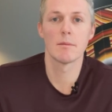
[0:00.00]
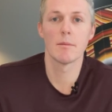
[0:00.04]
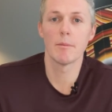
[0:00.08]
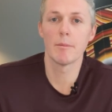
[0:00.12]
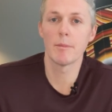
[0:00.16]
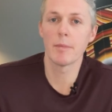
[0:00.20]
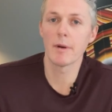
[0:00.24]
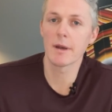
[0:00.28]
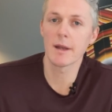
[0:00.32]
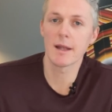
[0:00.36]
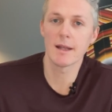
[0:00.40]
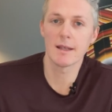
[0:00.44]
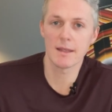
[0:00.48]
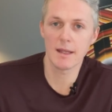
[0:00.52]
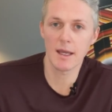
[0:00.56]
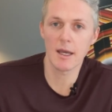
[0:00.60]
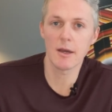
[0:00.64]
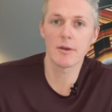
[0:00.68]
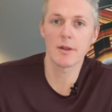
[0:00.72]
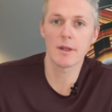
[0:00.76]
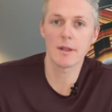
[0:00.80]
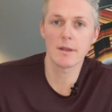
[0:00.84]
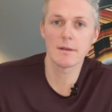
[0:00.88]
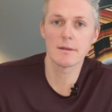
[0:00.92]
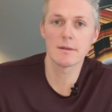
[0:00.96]
but I
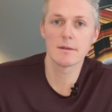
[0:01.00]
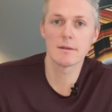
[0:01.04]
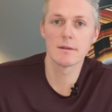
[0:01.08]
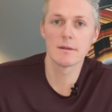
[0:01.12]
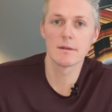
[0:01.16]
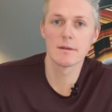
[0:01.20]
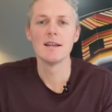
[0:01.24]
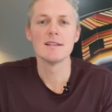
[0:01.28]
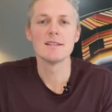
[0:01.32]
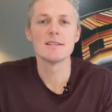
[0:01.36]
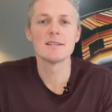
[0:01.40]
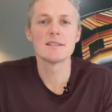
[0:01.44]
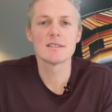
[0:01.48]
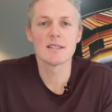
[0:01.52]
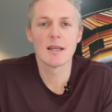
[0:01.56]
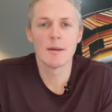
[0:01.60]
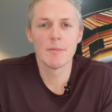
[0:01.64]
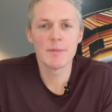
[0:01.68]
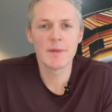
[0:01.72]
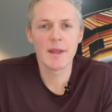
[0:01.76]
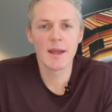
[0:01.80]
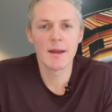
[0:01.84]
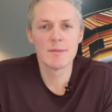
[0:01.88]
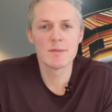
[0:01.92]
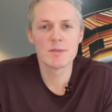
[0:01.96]
doubt it.
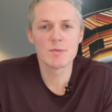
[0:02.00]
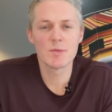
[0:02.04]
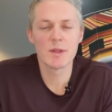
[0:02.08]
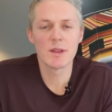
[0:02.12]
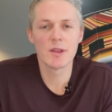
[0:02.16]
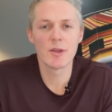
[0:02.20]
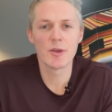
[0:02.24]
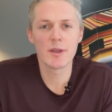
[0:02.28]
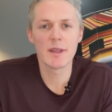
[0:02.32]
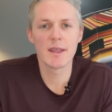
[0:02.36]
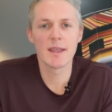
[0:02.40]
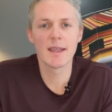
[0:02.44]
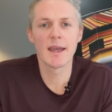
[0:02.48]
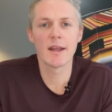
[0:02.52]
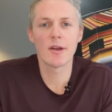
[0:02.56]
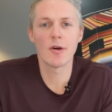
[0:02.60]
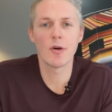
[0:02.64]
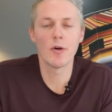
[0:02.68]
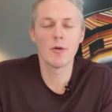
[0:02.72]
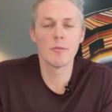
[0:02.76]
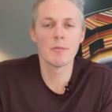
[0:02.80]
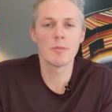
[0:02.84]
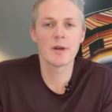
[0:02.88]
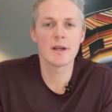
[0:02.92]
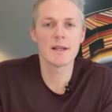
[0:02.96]
Sometimes when looking at
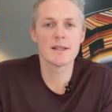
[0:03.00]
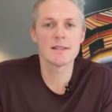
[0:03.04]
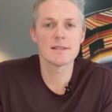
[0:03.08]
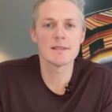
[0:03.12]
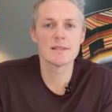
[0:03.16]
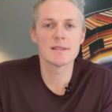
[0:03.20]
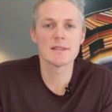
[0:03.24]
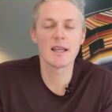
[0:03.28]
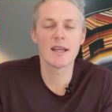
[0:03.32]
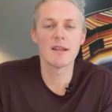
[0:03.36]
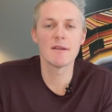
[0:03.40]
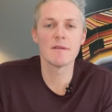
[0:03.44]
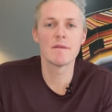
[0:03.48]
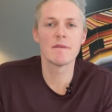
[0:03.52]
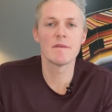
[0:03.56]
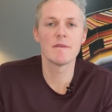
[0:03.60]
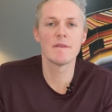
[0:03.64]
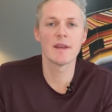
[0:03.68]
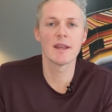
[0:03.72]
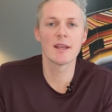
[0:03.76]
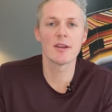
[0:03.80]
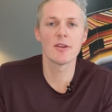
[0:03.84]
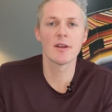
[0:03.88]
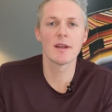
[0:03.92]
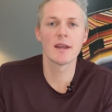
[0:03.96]
home prices and
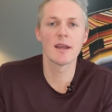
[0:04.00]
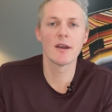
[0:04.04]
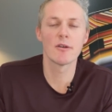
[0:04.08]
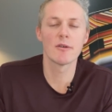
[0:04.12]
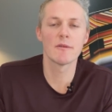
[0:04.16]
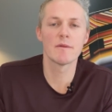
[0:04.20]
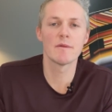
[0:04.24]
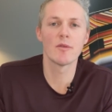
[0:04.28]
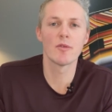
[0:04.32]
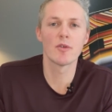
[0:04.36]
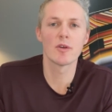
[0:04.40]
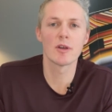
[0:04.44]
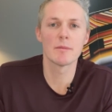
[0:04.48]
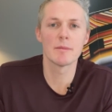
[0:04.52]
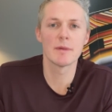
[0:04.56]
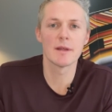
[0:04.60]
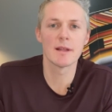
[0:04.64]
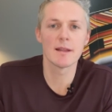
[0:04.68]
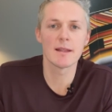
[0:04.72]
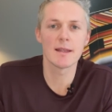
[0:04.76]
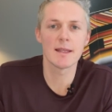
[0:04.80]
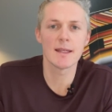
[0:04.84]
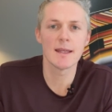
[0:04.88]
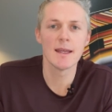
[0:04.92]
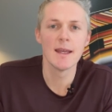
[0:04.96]
figuring out
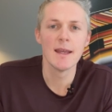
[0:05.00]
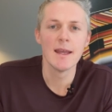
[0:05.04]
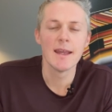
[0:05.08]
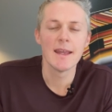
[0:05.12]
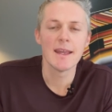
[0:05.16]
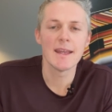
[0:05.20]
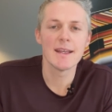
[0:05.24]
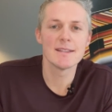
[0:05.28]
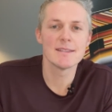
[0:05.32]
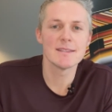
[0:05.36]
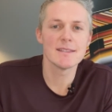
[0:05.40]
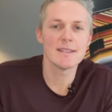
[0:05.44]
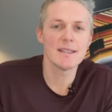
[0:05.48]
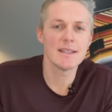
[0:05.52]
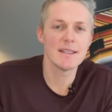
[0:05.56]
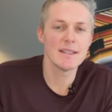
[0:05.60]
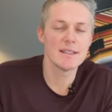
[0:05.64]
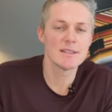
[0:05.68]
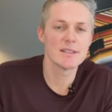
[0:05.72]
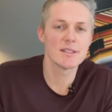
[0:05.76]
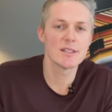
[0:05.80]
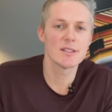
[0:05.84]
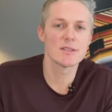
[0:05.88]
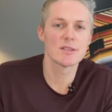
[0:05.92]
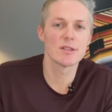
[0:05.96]
affordability, it's
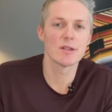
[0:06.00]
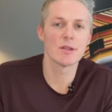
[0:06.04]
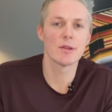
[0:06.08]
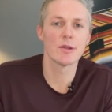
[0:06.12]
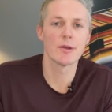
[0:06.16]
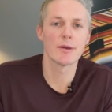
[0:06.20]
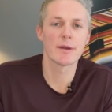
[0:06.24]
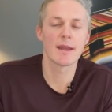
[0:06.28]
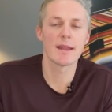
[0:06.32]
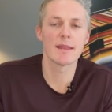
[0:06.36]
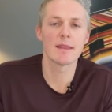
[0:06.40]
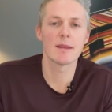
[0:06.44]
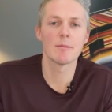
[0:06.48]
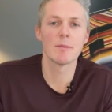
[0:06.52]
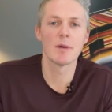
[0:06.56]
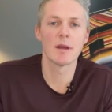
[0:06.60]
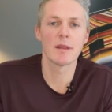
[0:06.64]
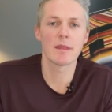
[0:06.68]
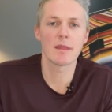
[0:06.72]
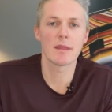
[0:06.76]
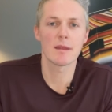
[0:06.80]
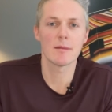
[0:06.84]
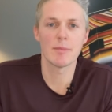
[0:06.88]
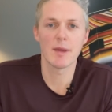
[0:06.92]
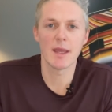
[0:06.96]
easier to look at the
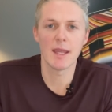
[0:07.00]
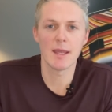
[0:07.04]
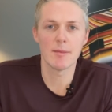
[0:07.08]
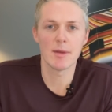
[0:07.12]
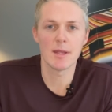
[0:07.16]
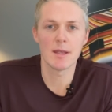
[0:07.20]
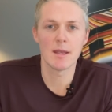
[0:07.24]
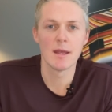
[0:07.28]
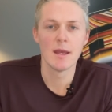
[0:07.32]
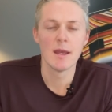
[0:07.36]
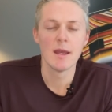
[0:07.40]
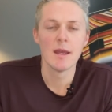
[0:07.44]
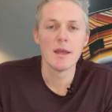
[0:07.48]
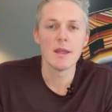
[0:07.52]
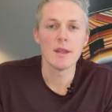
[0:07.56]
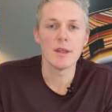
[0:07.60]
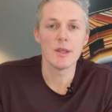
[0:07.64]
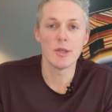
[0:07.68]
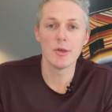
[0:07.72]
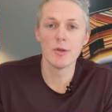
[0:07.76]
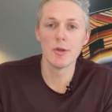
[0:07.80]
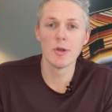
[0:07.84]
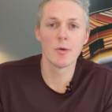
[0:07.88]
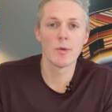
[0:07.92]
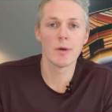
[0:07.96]
monthly payment.
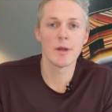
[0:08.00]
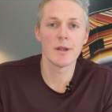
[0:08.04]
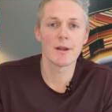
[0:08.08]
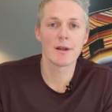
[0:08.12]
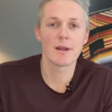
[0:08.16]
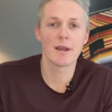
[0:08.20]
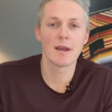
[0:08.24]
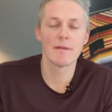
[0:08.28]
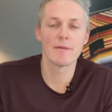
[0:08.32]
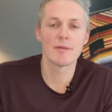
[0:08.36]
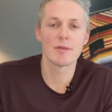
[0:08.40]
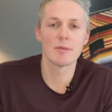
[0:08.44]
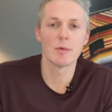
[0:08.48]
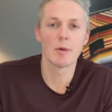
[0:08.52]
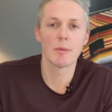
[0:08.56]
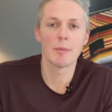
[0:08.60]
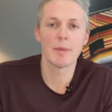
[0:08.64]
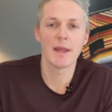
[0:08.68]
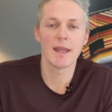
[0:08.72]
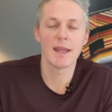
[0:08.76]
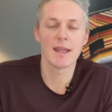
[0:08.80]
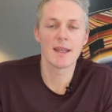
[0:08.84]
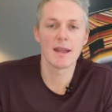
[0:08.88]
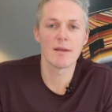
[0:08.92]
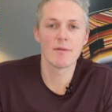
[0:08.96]
You know what you're comfortable
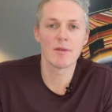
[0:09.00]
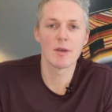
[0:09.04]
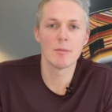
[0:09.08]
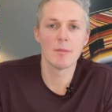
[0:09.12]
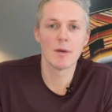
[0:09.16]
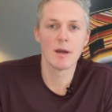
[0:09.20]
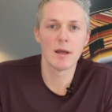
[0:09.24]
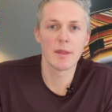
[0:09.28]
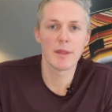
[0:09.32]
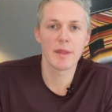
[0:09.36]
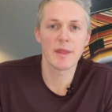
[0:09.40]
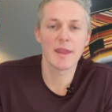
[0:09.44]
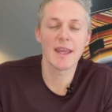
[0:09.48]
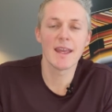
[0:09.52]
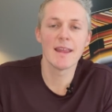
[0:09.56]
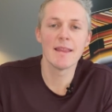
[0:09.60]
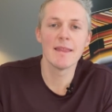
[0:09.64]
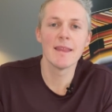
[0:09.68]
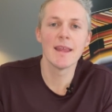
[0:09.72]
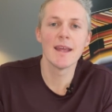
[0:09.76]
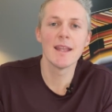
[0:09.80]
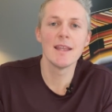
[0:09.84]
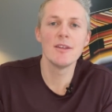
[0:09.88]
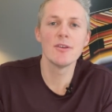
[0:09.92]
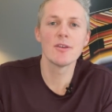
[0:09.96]
paying every month,
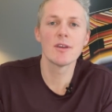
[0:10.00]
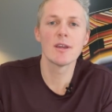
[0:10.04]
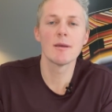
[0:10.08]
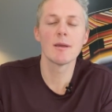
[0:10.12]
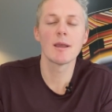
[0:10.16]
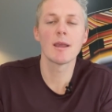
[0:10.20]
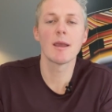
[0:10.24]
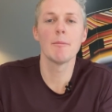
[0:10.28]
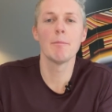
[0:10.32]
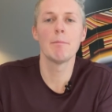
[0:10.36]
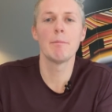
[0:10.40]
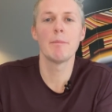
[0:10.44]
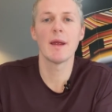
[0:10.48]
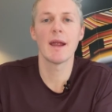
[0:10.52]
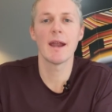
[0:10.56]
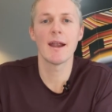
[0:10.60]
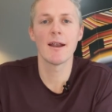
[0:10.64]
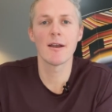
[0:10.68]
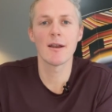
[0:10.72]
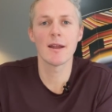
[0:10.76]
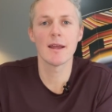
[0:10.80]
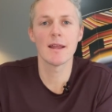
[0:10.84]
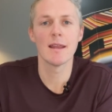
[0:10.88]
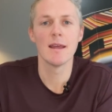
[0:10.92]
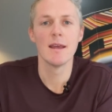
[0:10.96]
and then you can
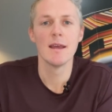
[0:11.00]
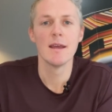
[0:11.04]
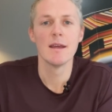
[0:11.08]
compare it